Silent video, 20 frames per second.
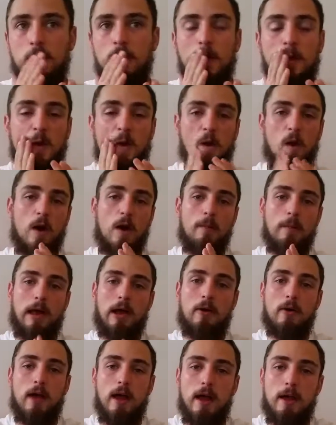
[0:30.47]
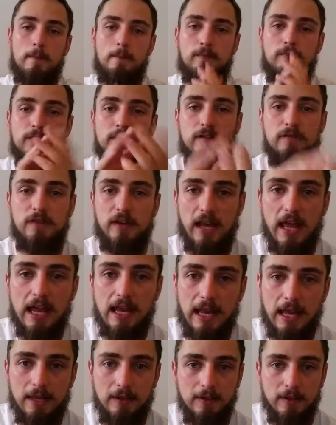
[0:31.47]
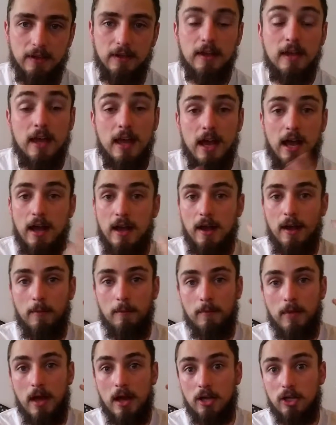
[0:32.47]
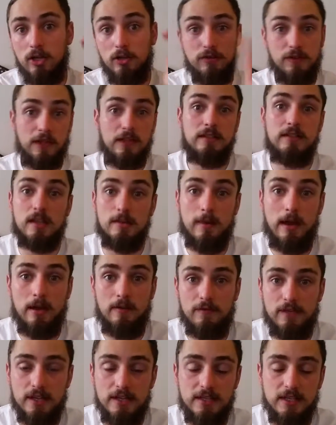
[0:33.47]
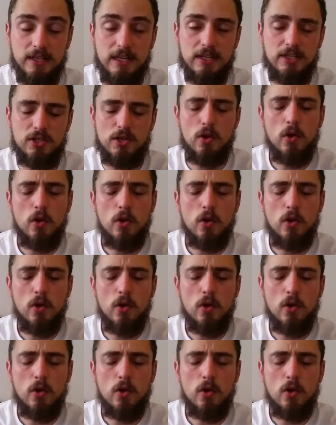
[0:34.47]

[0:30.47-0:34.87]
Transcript: talking a lot about um, the Philae lander. Um, a good thing has come out of this, and it's